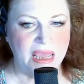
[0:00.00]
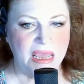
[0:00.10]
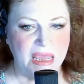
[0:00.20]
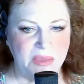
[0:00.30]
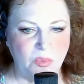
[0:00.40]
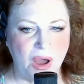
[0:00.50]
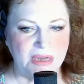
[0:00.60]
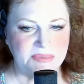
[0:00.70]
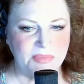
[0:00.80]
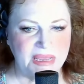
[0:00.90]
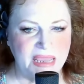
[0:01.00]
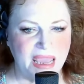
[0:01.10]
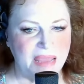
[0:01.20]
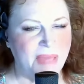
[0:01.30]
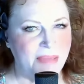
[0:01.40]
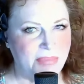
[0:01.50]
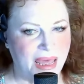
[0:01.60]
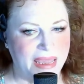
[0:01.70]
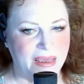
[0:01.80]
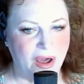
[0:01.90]
He walked me and my
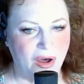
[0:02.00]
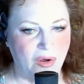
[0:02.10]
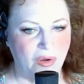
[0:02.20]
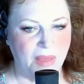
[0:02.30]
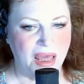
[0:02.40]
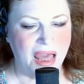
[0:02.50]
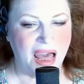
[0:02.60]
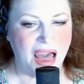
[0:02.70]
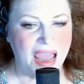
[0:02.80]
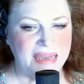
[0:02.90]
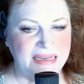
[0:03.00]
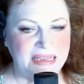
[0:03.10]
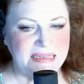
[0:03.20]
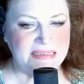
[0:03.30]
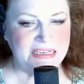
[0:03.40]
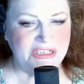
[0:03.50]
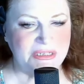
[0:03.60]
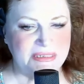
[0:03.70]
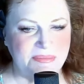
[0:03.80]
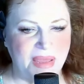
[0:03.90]
bike home. I had to get
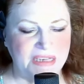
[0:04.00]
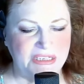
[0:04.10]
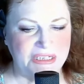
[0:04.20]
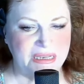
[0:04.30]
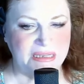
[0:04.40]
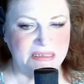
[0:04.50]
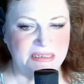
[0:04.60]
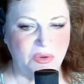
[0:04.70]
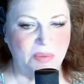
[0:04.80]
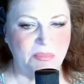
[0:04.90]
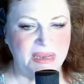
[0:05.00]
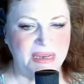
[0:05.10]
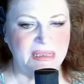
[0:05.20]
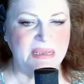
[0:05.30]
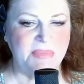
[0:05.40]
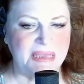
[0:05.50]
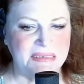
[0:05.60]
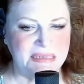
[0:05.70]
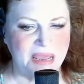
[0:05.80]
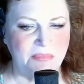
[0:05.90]
stitches in my chin, so immediately my
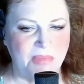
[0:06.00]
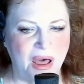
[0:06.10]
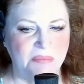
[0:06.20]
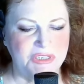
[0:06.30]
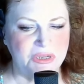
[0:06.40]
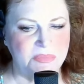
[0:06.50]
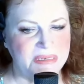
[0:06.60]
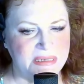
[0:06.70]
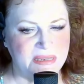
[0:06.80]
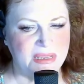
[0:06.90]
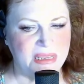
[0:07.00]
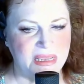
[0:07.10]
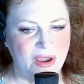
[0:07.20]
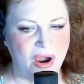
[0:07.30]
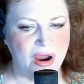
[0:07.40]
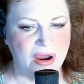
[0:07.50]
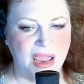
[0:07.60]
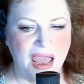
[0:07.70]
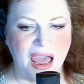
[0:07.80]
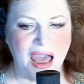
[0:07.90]
stepmom took me to the E R.
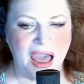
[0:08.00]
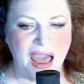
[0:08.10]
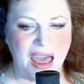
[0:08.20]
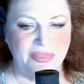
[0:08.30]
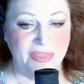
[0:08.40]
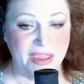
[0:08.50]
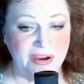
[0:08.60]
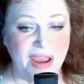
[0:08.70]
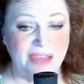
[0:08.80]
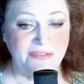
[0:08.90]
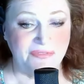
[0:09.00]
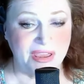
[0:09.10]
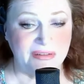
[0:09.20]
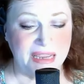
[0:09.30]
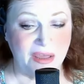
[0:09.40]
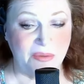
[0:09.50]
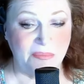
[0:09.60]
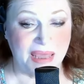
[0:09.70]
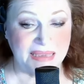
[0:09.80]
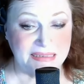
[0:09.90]
There I found out
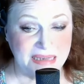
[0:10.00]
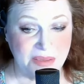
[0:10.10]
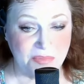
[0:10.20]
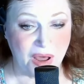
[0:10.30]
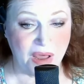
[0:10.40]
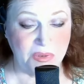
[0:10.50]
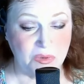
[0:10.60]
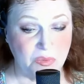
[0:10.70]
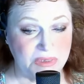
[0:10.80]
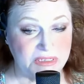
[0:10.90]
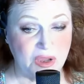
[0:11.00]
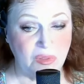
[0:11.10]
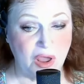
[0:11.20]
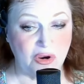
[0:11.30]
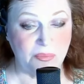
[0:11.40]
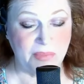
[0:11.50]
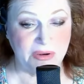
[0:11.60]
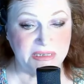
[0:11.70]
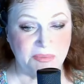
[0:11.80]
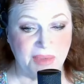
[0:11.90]
my stepmom, who was no longer
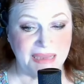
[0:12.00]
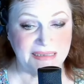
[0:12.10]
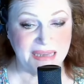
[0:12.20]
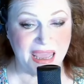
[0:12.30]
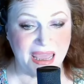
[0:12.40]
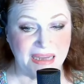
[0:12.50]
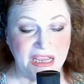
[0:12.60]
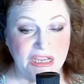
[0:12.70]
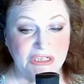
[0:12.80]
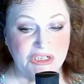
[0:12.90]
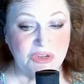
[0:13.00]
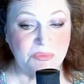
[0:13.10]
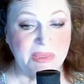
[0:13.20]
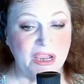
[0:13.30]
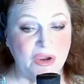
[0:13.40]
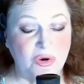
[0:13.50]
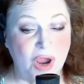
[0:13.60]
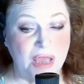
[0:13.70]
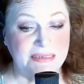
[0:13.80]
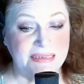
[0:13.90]
married to my dad, took me
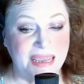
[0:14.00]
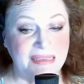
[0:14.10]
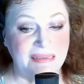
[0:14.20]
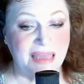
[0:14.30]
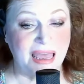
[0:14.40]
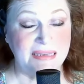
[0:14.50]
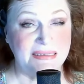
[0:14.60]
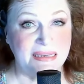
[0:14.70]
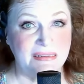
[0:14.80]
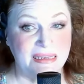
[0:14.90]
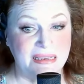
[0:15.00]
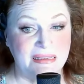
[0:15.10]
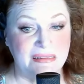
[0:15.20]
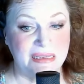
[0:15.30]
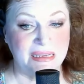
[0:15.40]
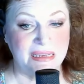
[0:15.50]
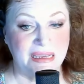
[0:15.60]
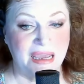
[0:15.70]
across state lines illegally.